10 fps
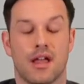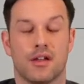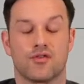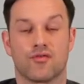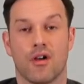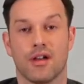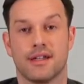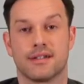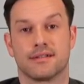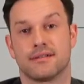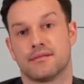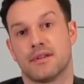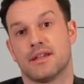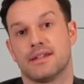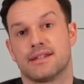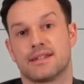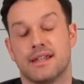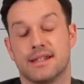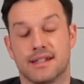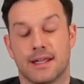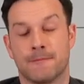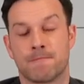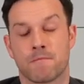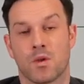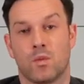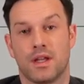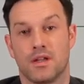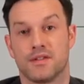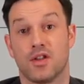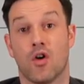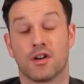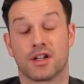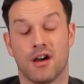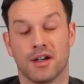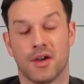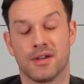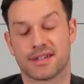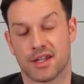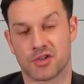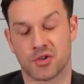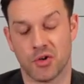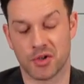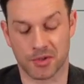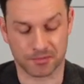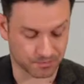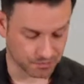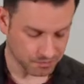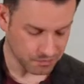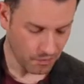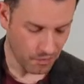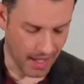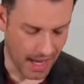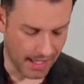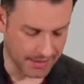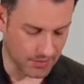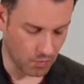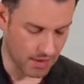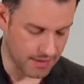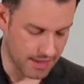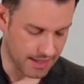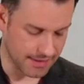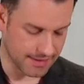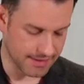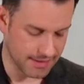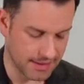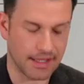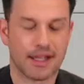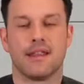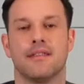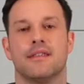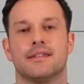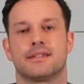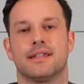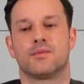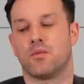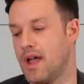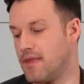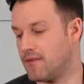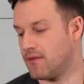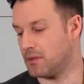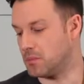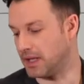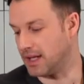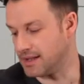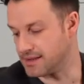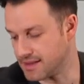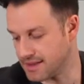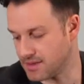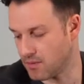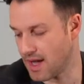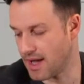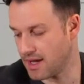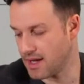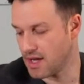dried seasoning. We use the oregano essential oil, and with this is where the fun begins. This is where